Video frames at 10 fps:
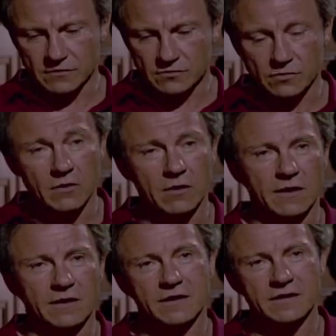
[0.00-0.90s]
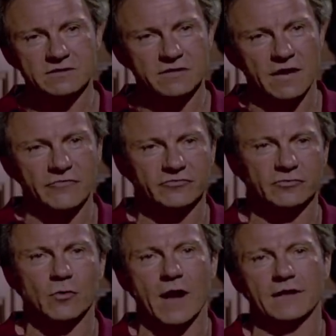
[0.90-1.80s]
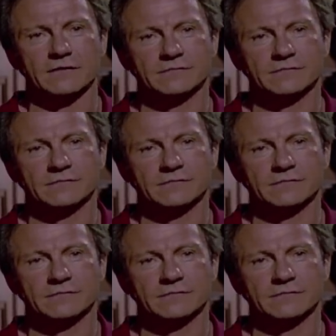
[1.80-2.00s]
same accomplice Mr. White is speaking of.